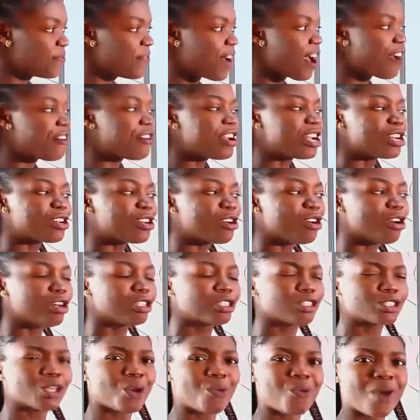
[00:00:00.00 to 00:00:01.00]
Very
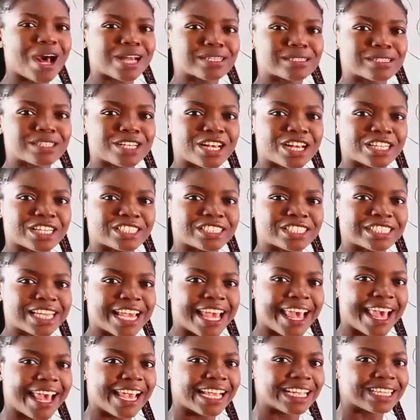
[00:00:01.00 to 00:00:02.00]
good. So what's your
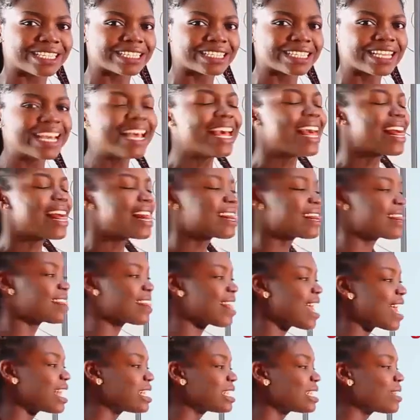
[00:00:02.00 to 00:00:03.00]
change?
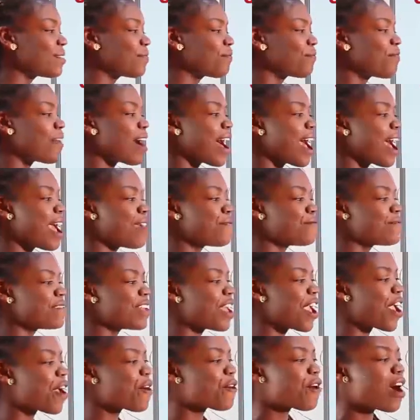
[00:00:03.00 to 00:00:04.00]
35
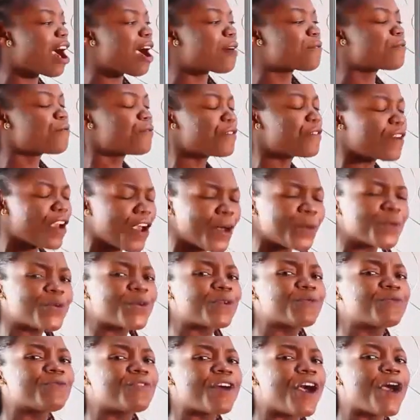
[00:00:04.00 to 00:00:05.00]
naira.
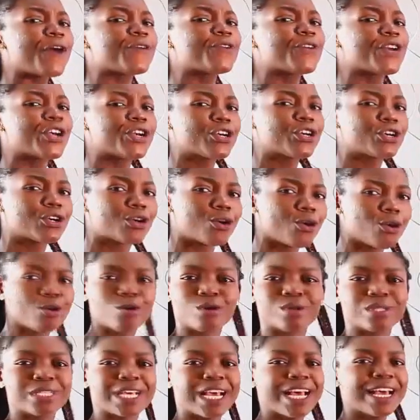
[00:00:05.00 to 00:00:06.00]
Very, very
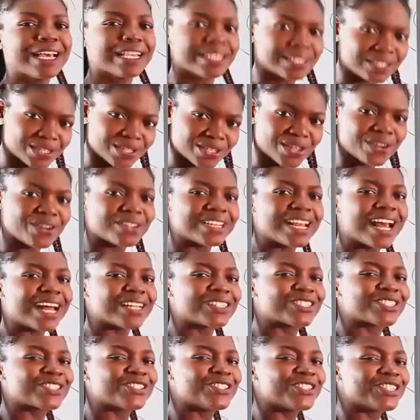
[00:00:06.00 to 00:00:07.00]
good. So
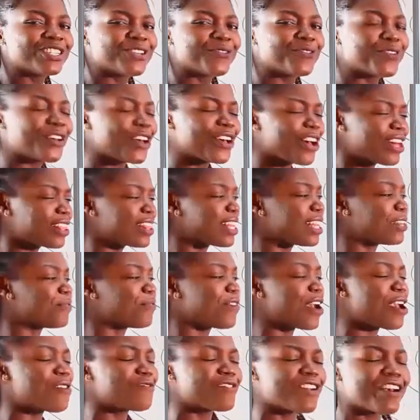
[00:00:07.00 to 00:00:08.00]
that's good. If you got
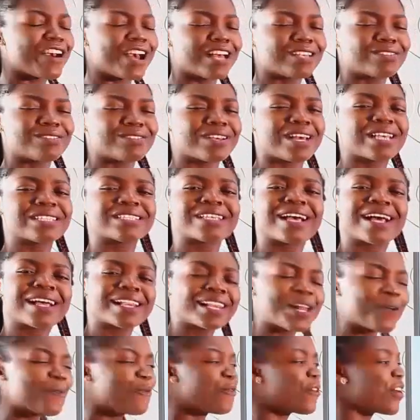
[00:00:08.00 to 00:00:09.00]
35 naira as your answer,
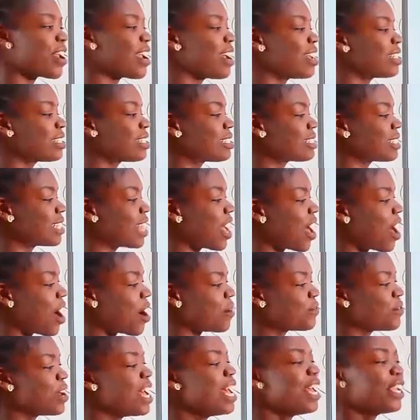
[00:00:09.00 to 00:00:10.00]
clap for
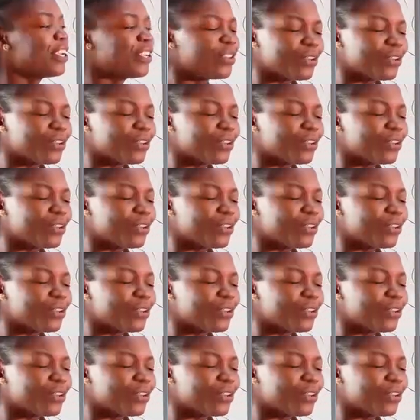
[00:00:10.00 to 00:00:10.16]
yourself.